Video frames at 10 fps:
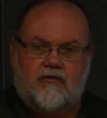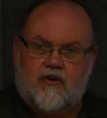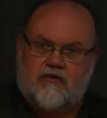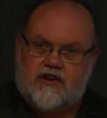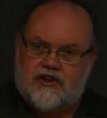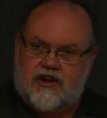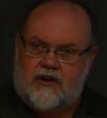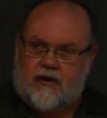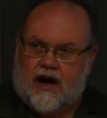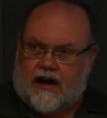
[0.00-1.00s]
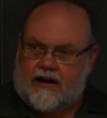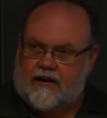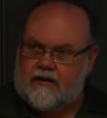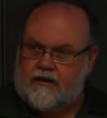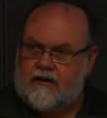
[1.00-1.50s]
move the sheetrock,
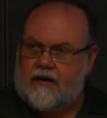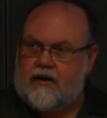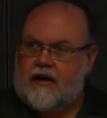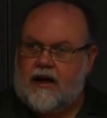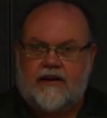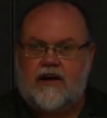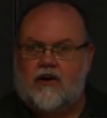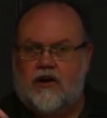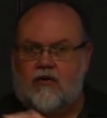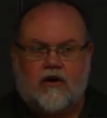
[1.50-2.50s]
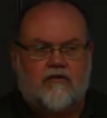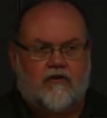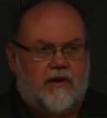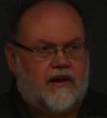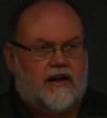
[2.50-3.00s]
and they only work
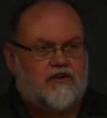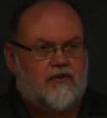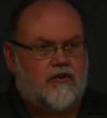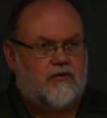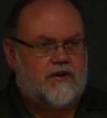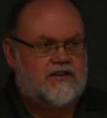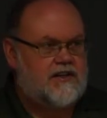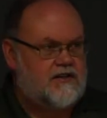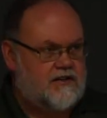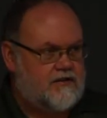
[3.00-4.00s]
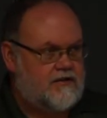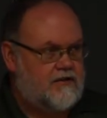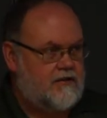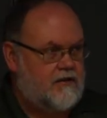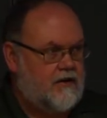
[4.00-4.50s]
for me like 2 or 3 seasons.
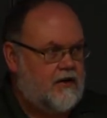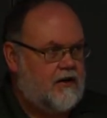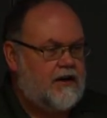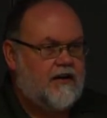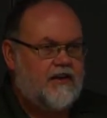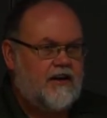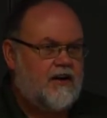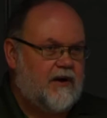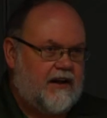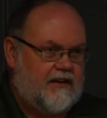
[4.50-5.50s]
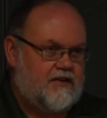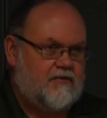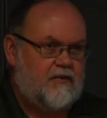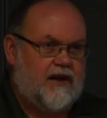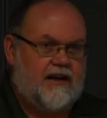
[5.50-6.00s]
Now think about this
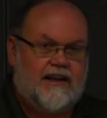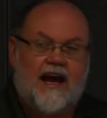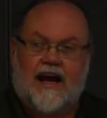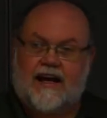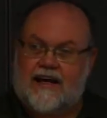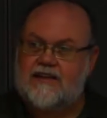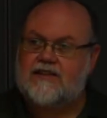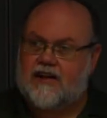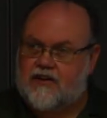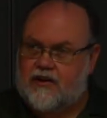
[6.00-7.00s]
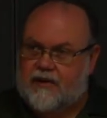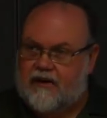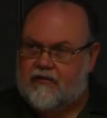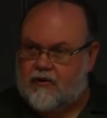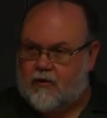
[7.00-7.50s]
for a minute. Yeah, he's not going to
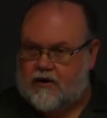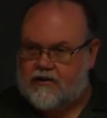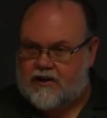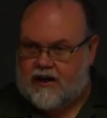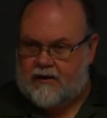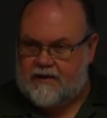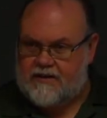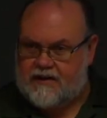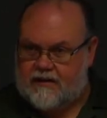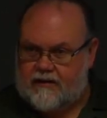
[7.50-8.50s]
pay for the workers' comp, is he?